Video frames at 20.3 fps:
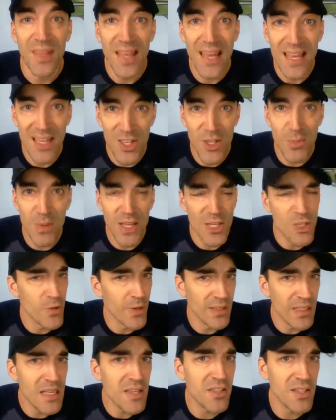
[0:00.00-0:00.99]
a speech,
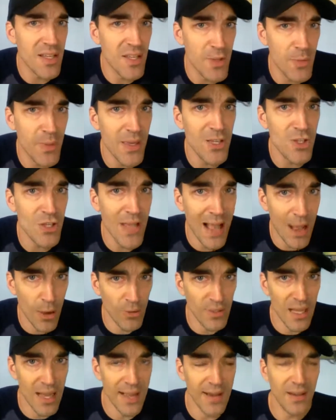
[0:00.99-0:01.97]
or at least a speech
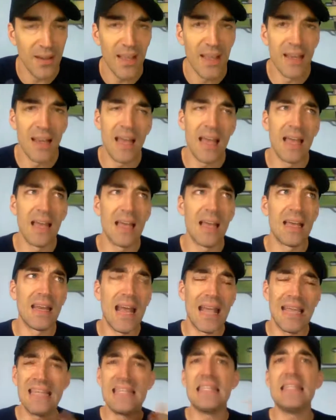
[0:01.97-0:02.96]
outline and
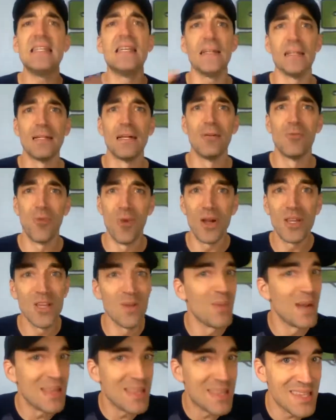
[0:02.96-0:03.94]
an idea of what
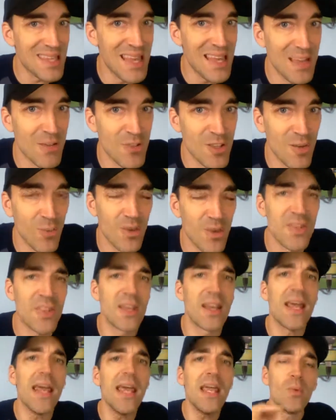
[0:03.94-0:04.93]
you might say if someone
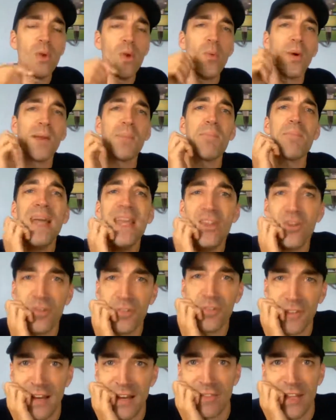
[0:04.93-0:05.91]
said, hey, we want to pay you
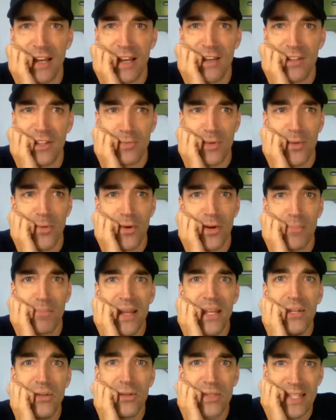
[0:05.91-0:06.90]
$5,000. We want to
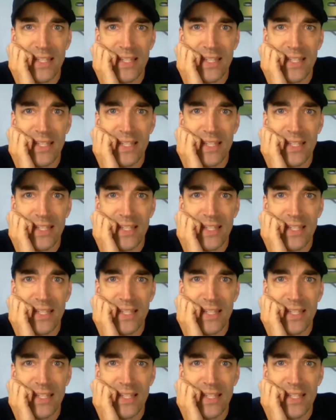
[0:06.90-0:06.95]
pay you